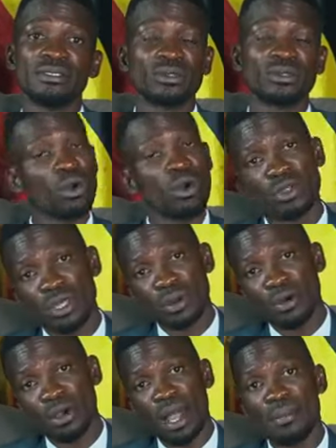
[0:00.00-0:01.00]
to go the
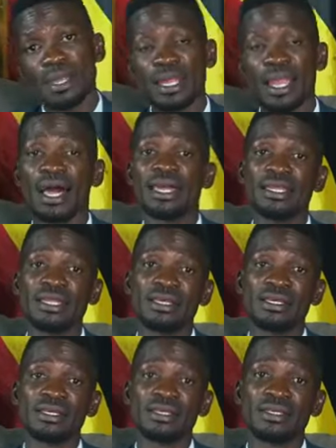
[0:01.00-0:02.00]
Mugabe line,
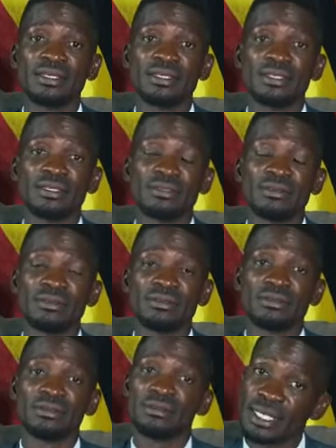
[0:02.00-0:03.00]

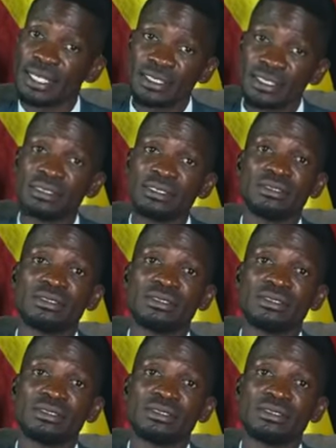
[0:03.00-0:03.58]
that